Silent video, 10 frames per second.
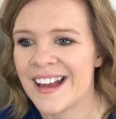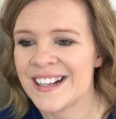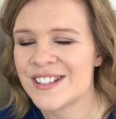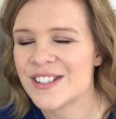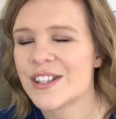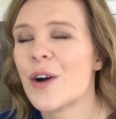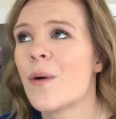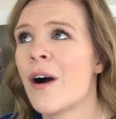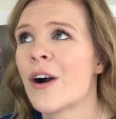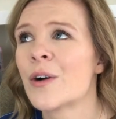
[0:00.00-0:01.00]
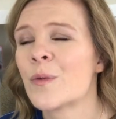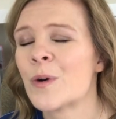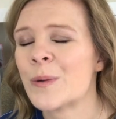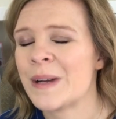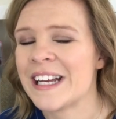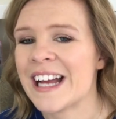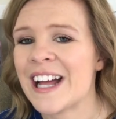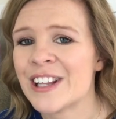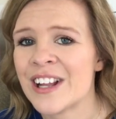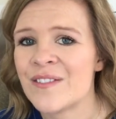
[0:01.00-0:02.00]
it's so heartwarming.
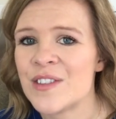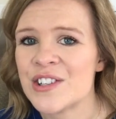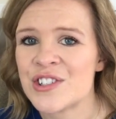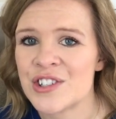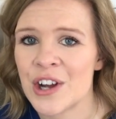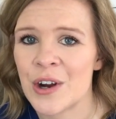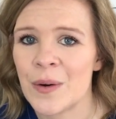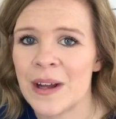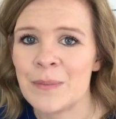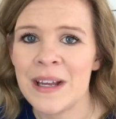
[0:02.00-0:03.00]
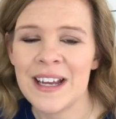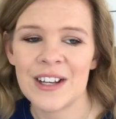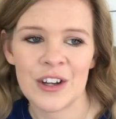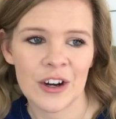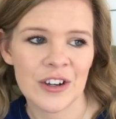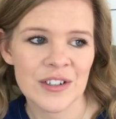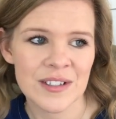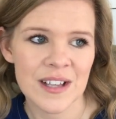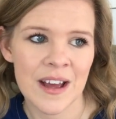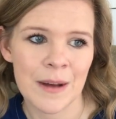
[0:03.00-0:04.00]
I love this show and being a
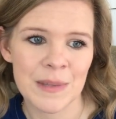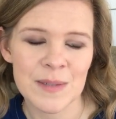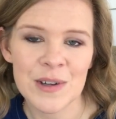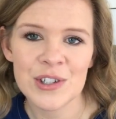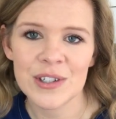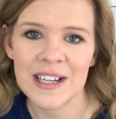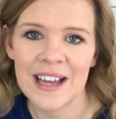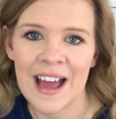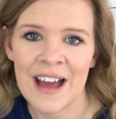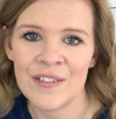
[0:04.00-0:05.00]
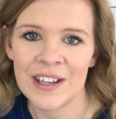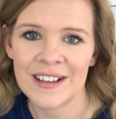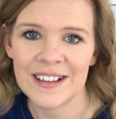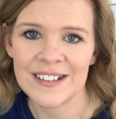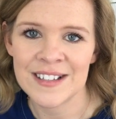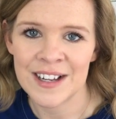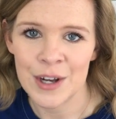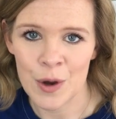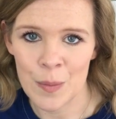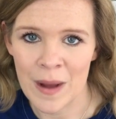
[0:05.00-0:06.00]
nurse, um, especially having done
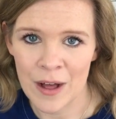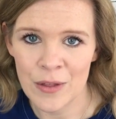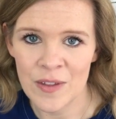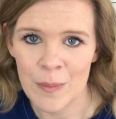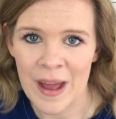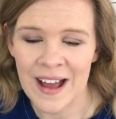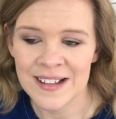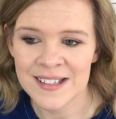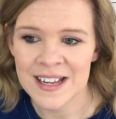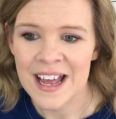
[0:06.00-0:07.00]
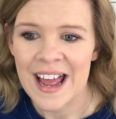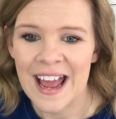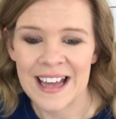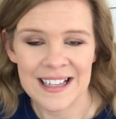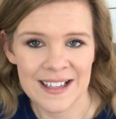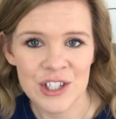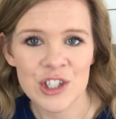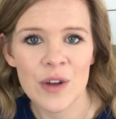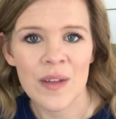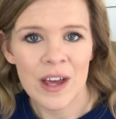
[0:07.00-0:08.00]
home health in the past and in this
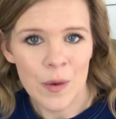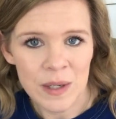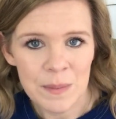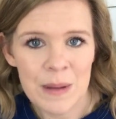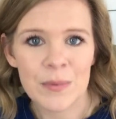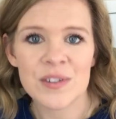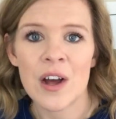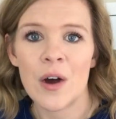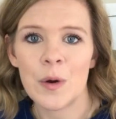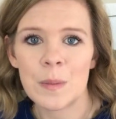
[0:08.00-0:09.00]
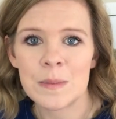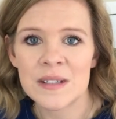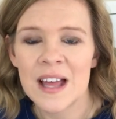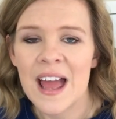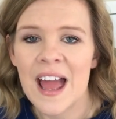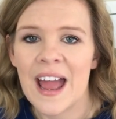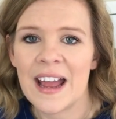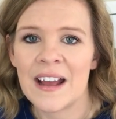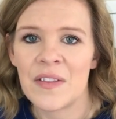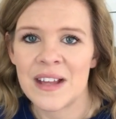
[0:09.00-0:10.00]
show they go into people's homes
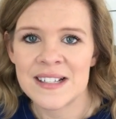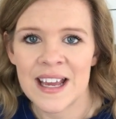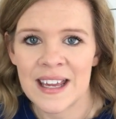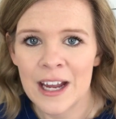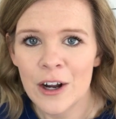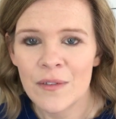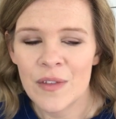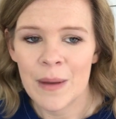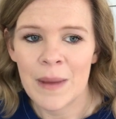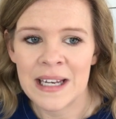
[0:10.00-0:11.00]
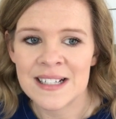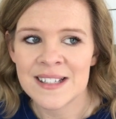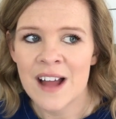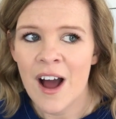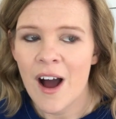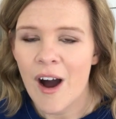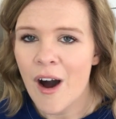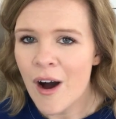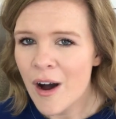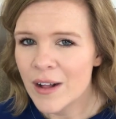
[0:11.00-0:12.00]
and they take care of them and it's not
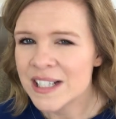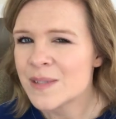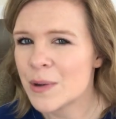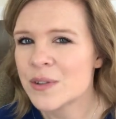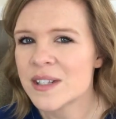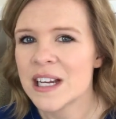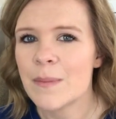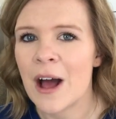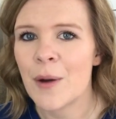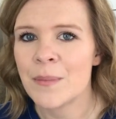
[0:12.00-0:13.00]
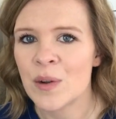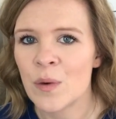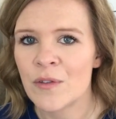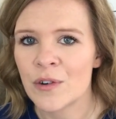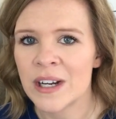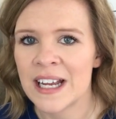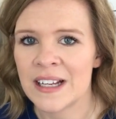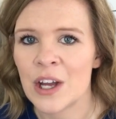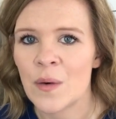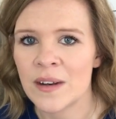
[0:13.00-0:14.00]
all it's mostly about midwifery
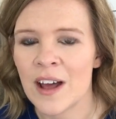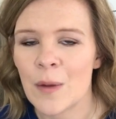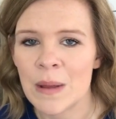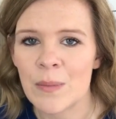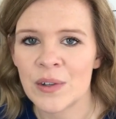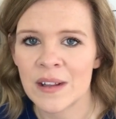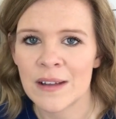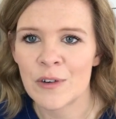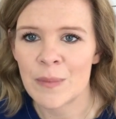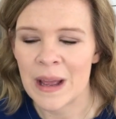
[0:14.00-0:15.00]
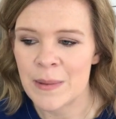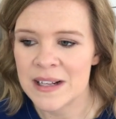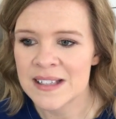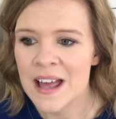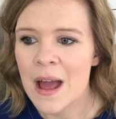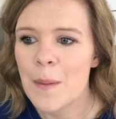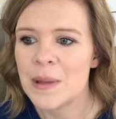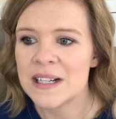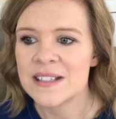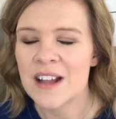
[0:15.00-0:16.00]
and going to help people deliver babies
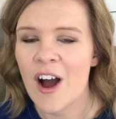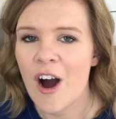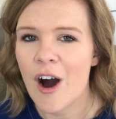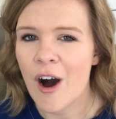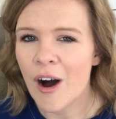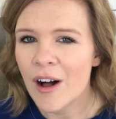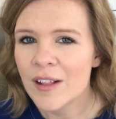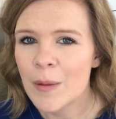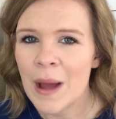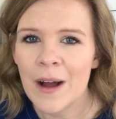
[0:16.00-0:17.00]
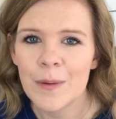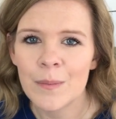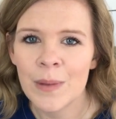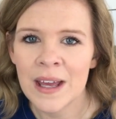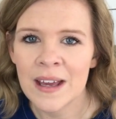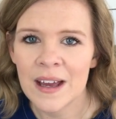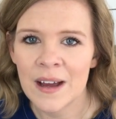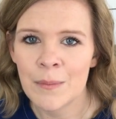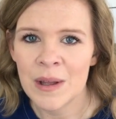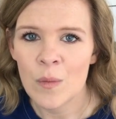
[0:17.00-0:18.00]
but it's not all about being
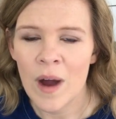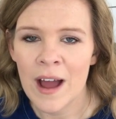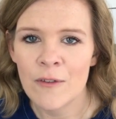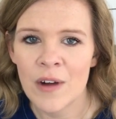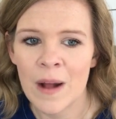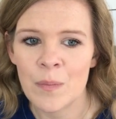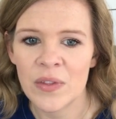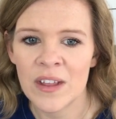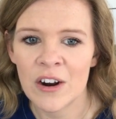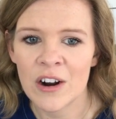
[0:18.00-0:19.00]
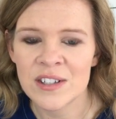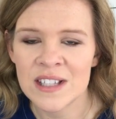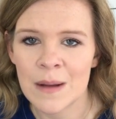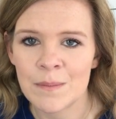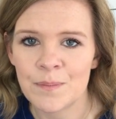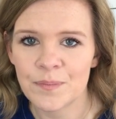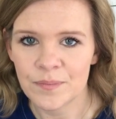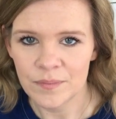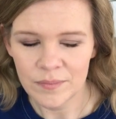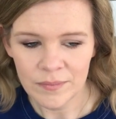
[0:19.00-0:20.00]
a midwife um, there are some
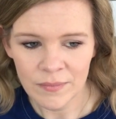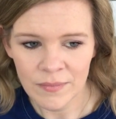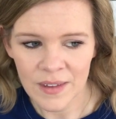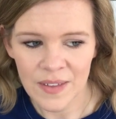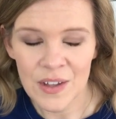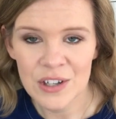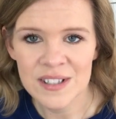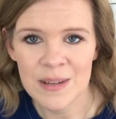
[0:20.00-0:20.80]
there's